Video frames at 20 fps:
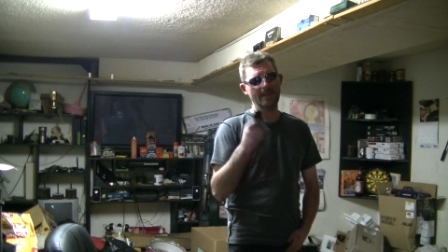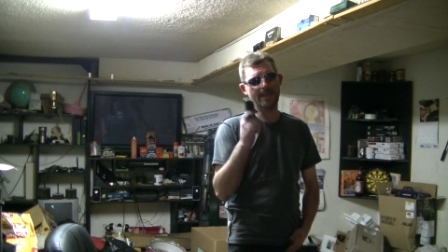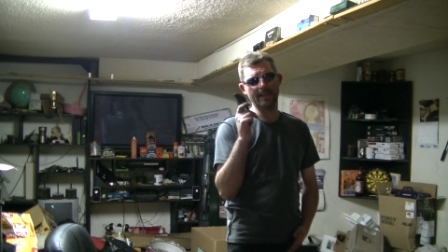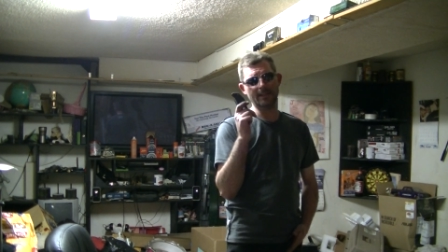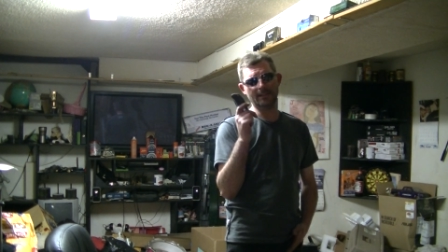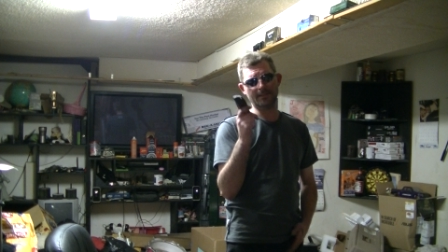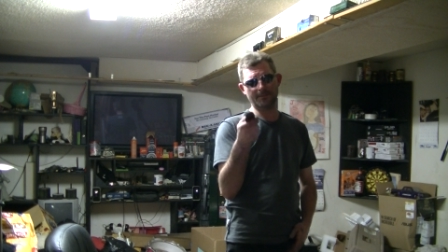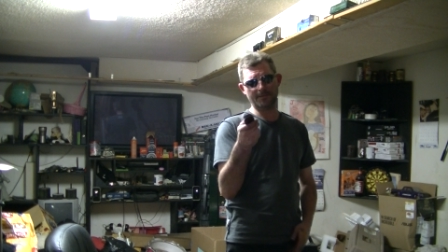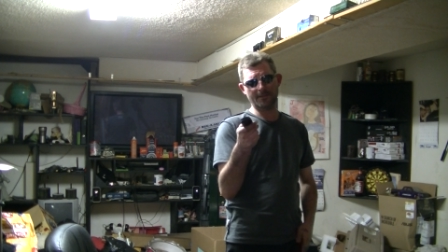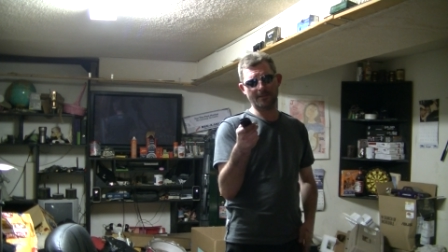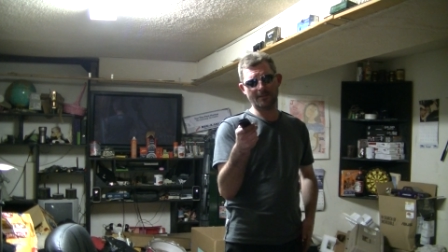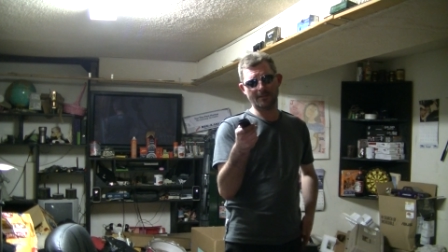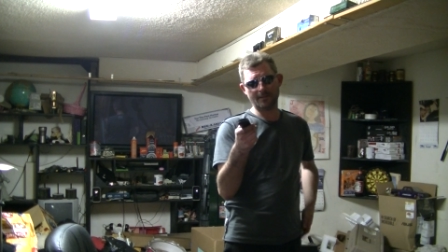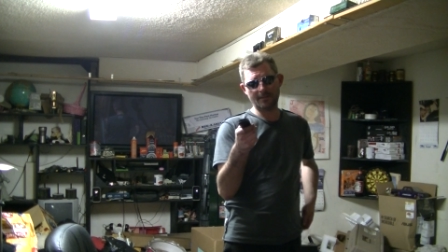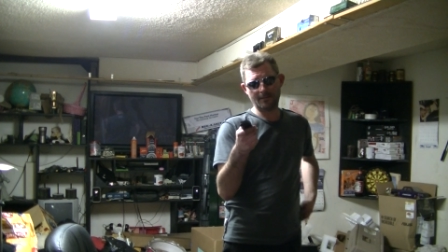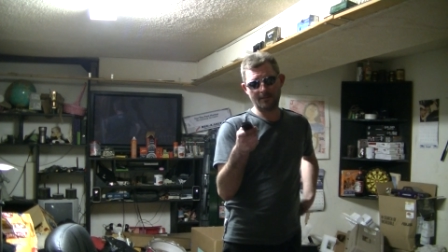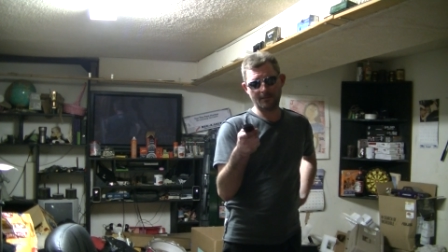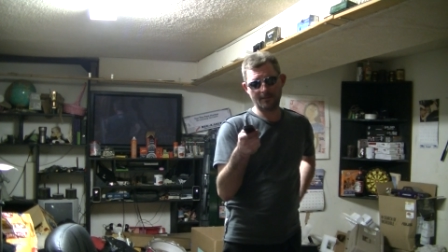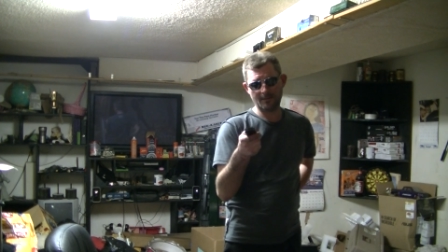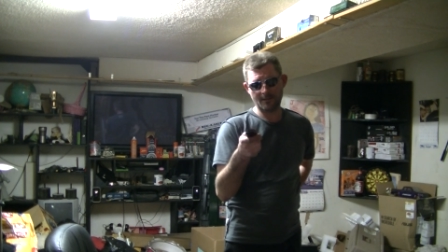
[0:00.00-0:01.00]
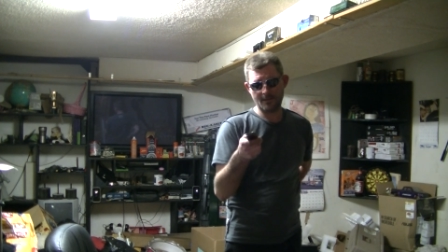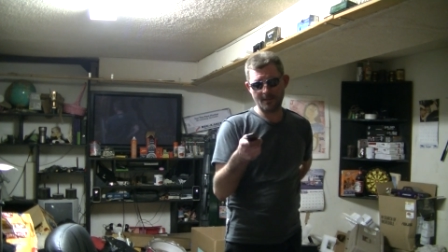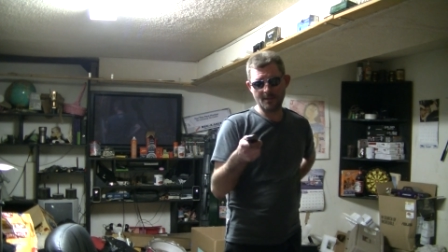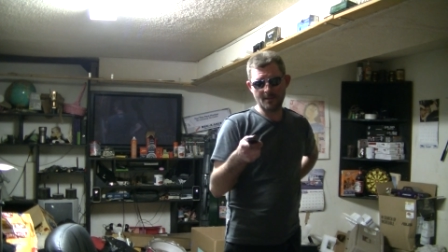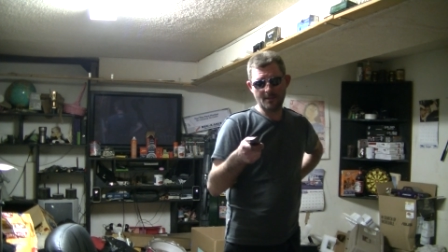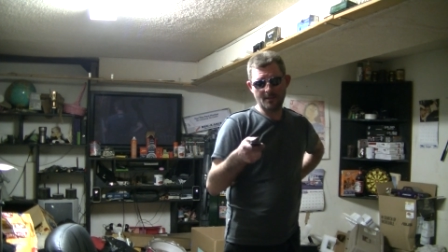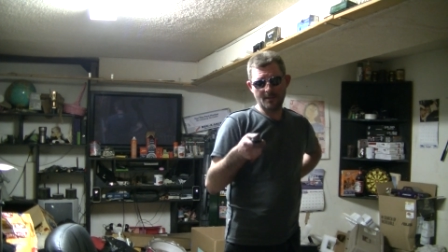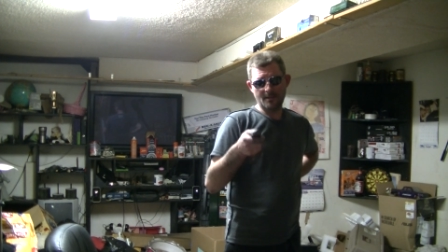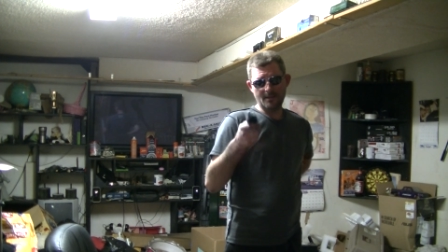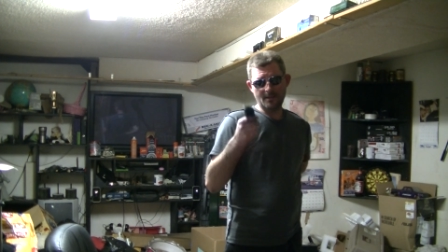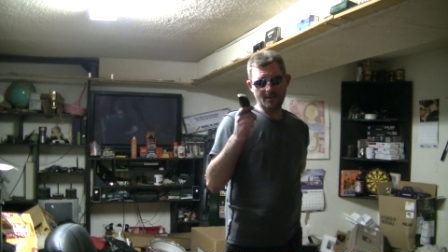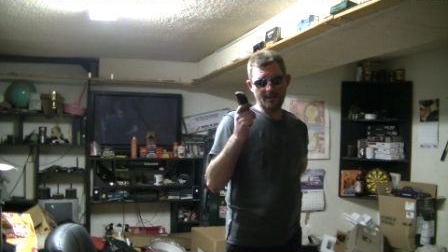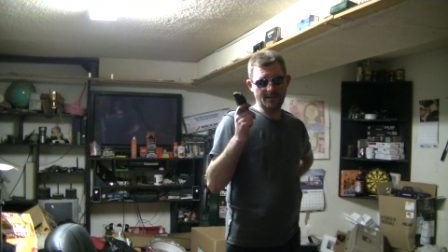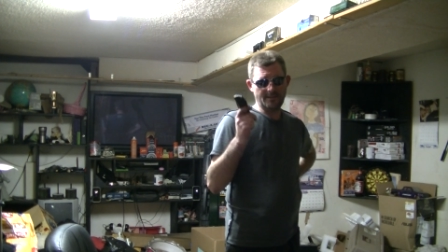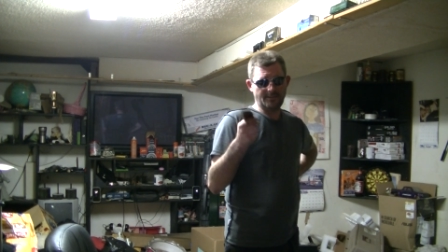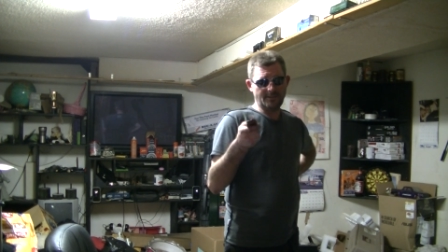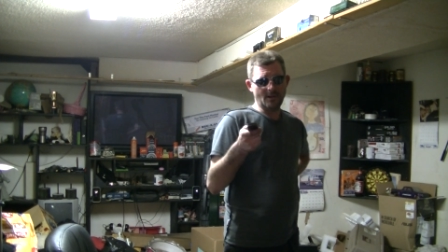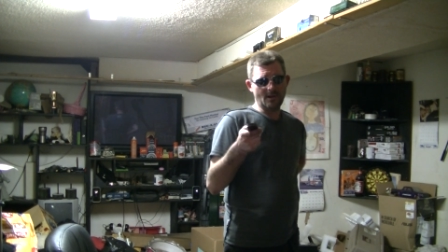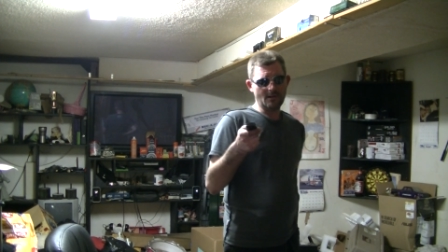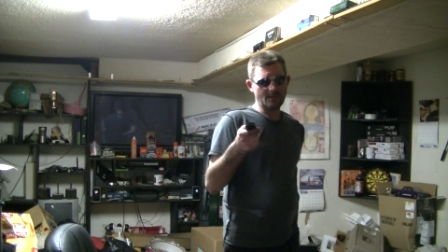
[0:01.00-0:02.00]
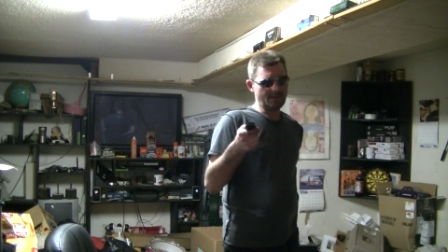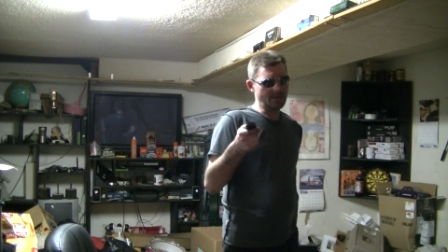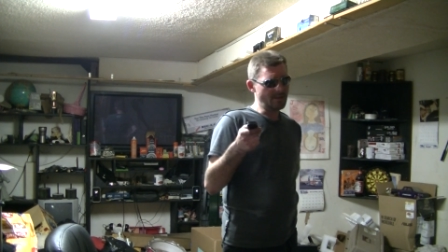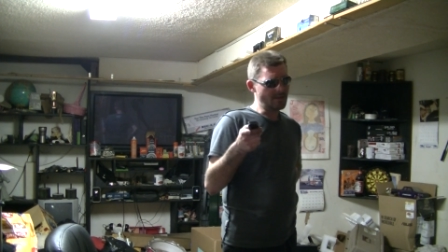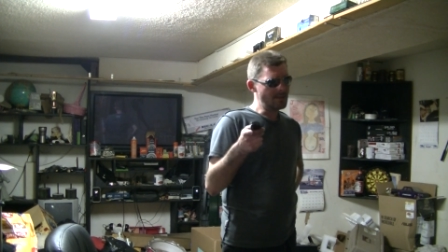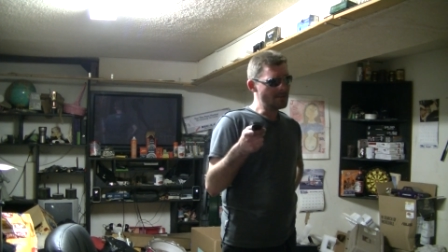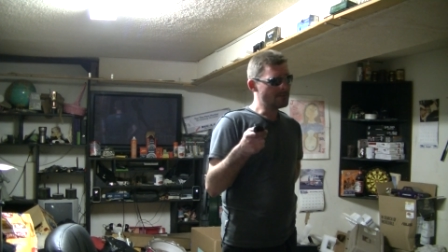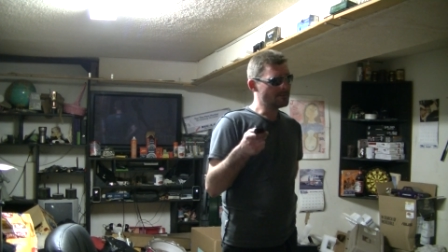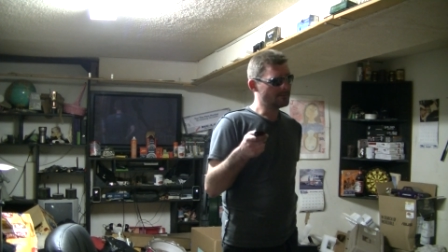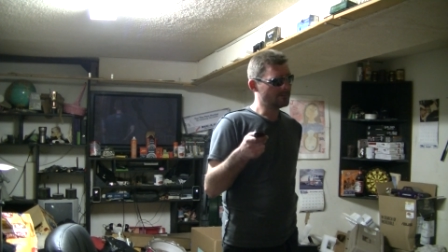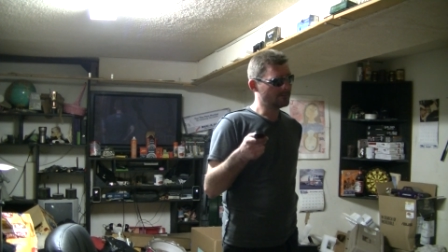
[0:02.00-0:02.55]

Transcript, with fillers: elephant, a donkey,